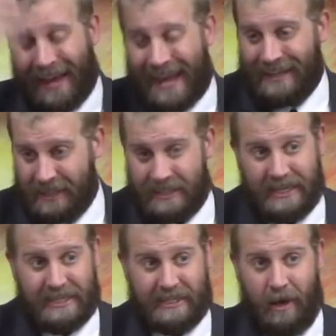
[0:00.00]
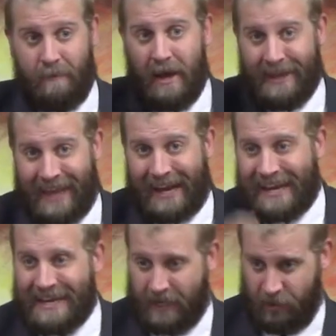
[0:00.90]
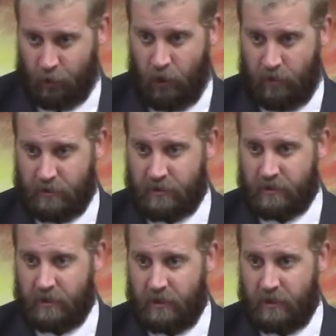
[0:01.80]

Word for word: in the system that he controls.